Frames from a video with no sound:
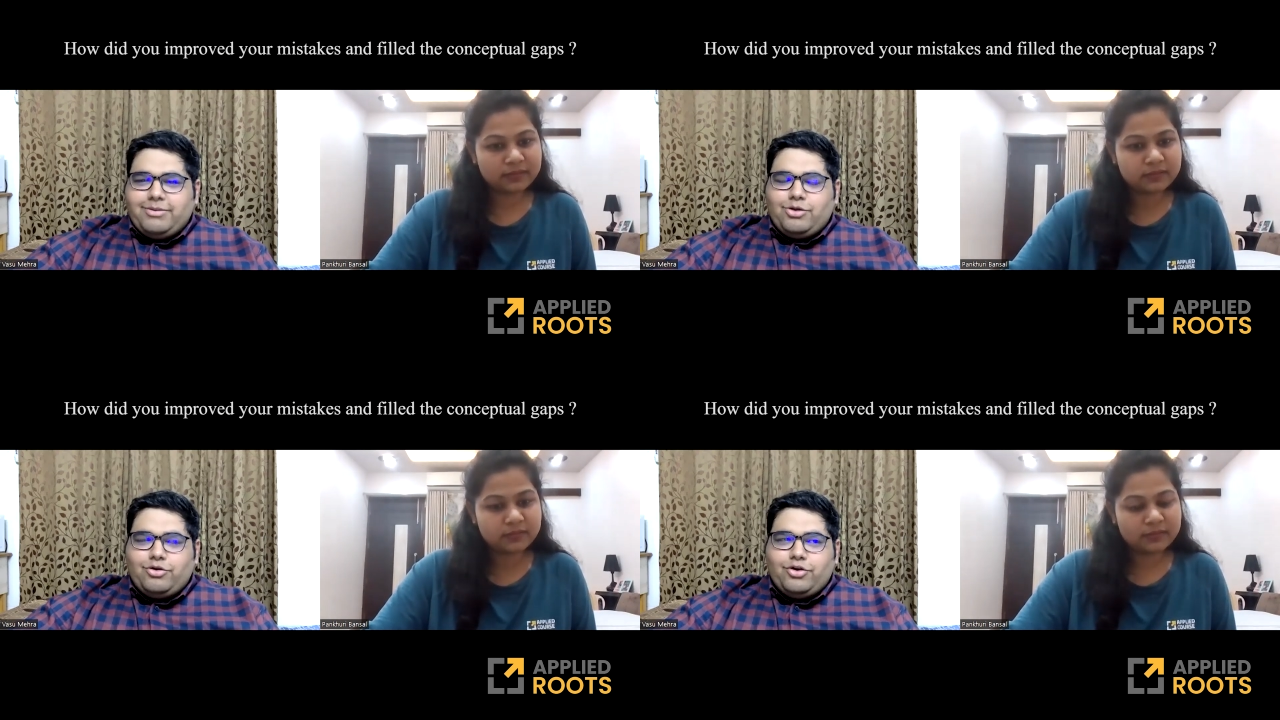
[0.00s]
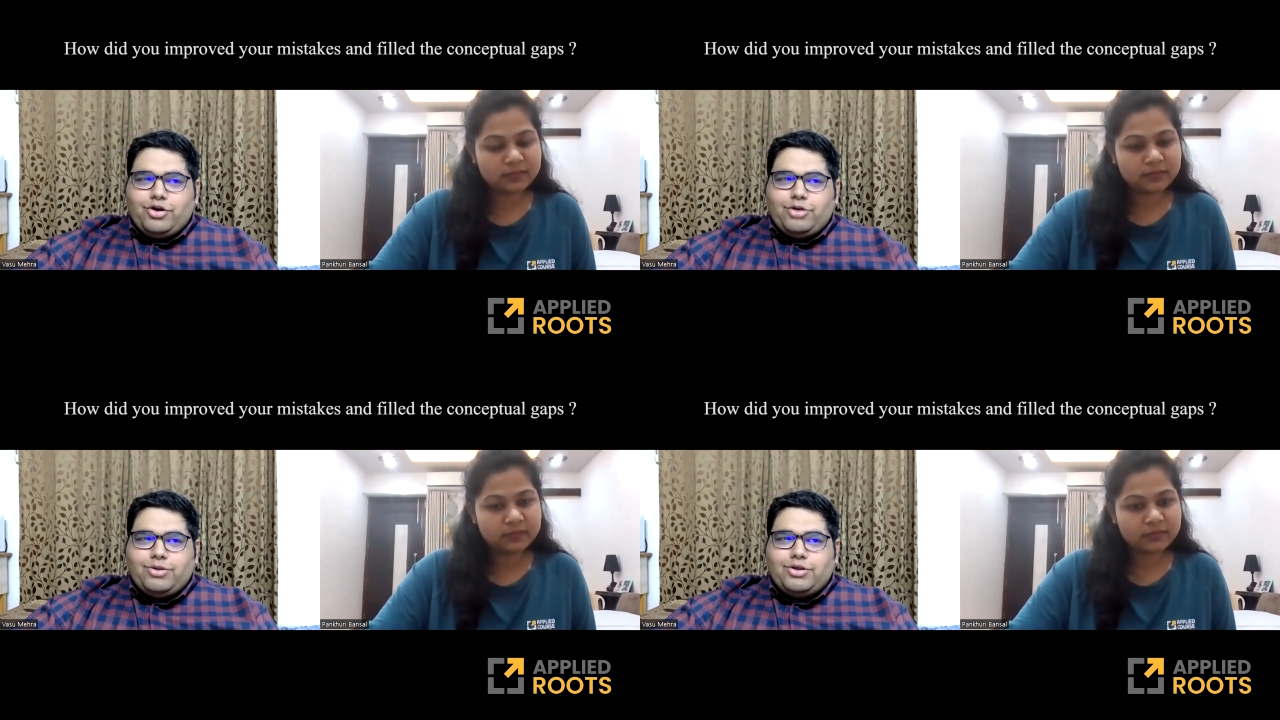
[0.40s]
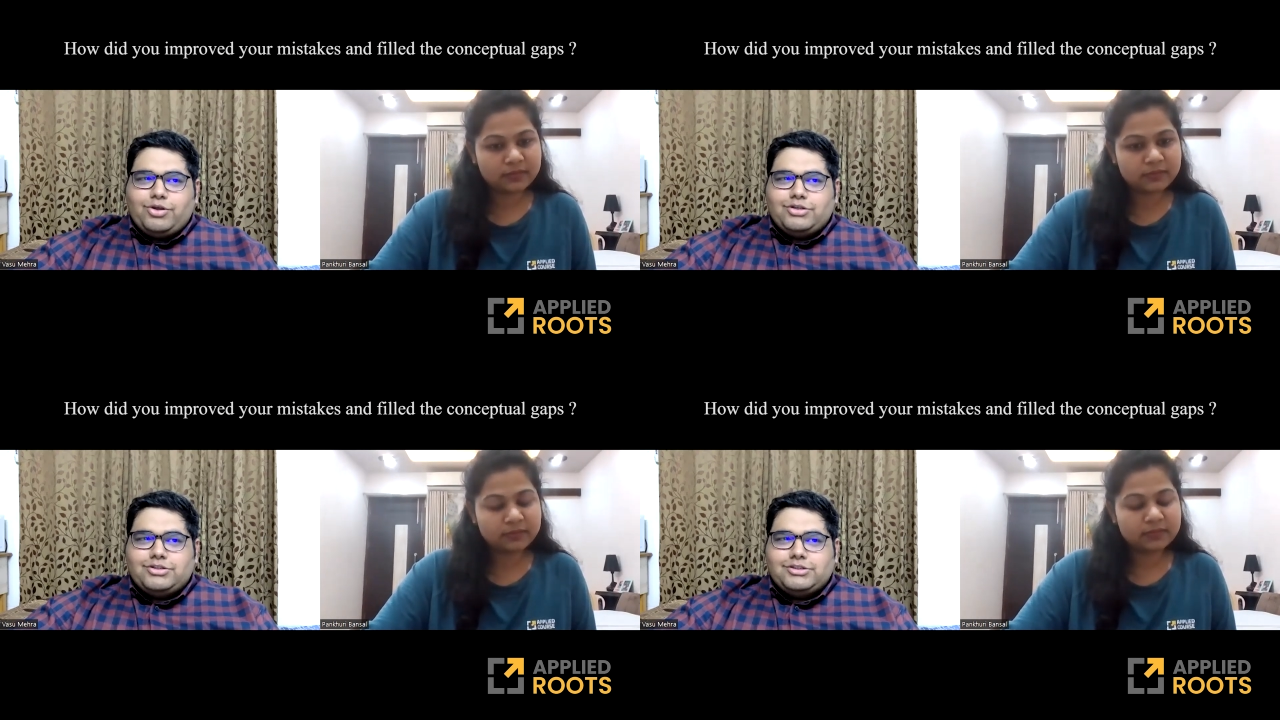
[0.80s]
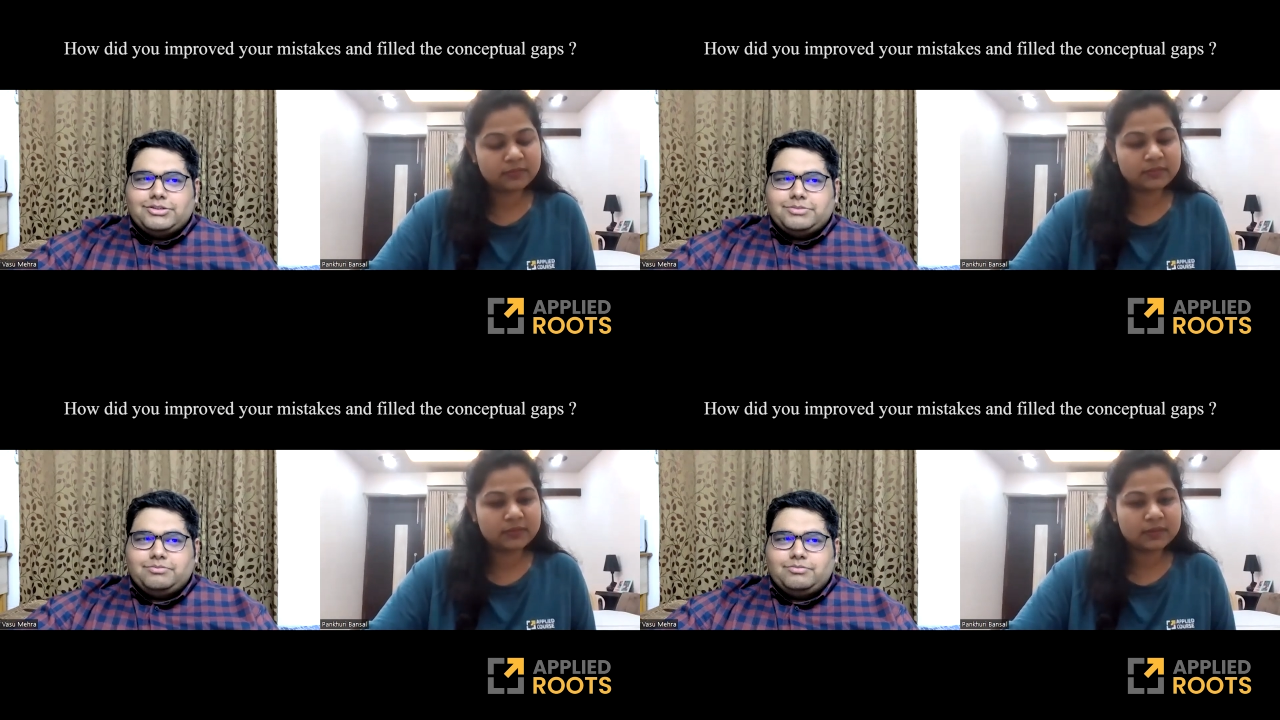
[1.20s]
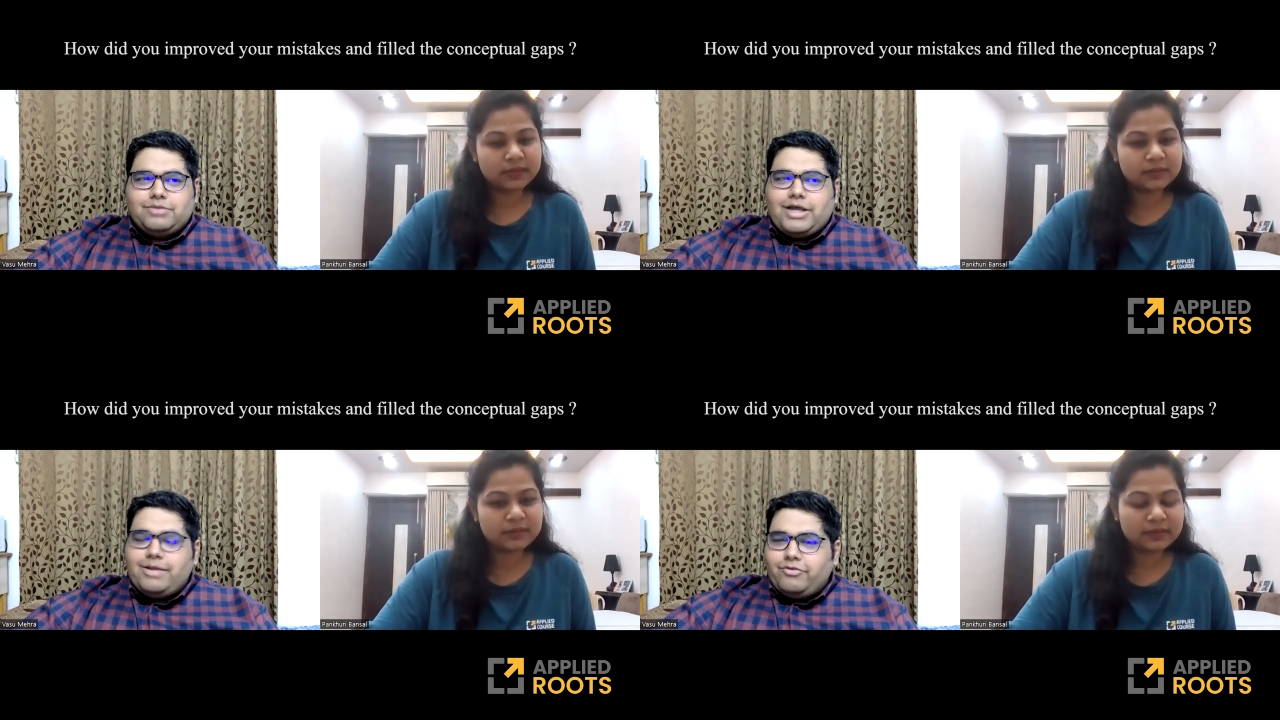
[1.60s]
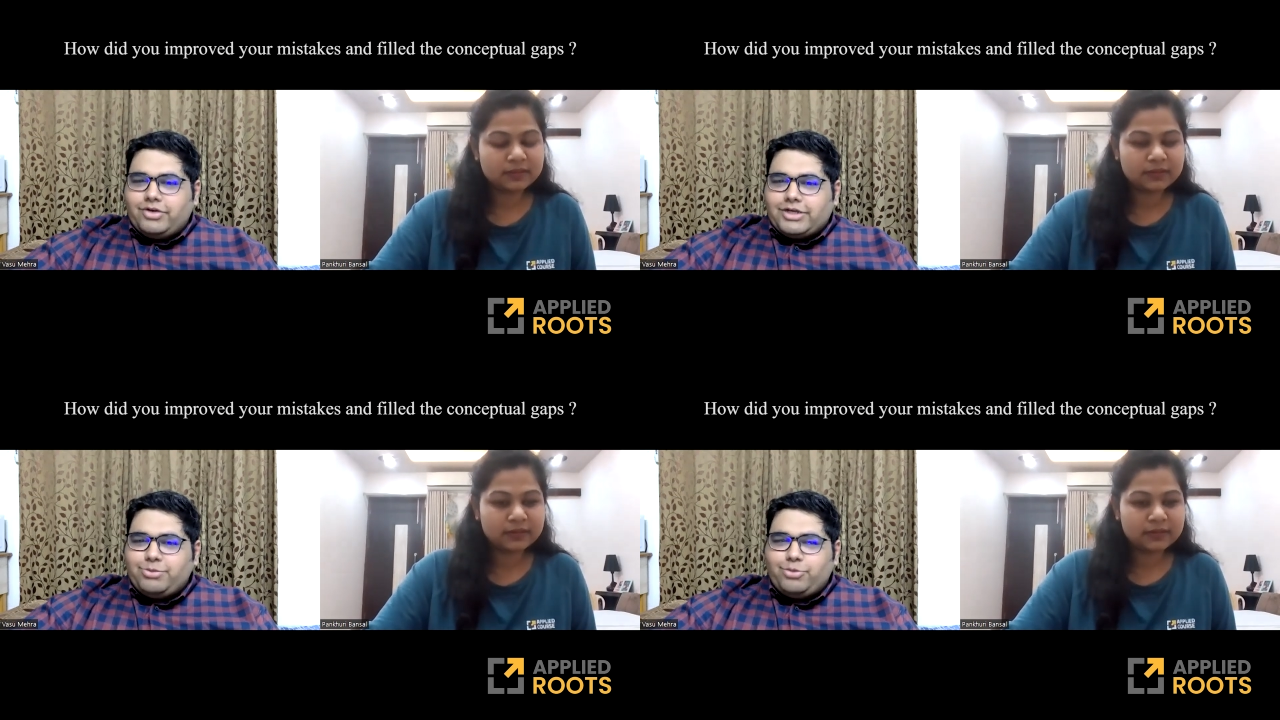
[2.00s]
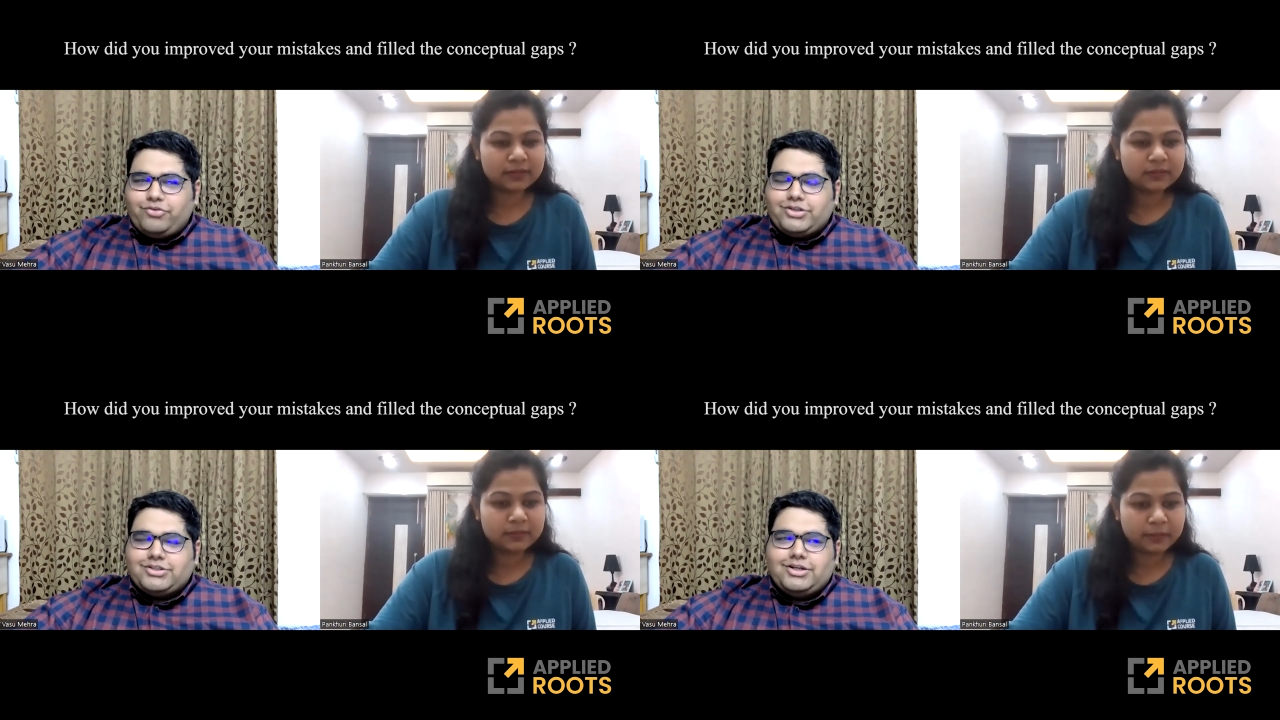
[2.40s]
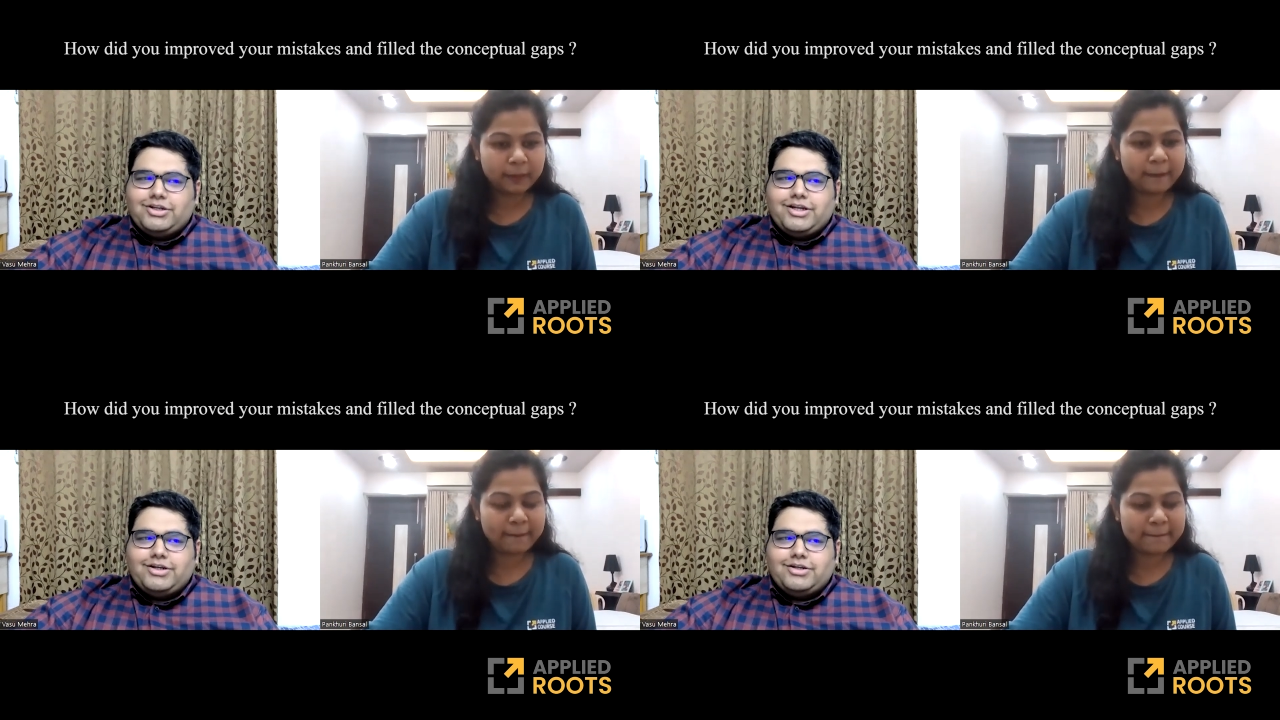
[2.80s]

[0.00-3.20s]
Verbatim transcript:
Speaker 1: or not, because I'm a working professional, and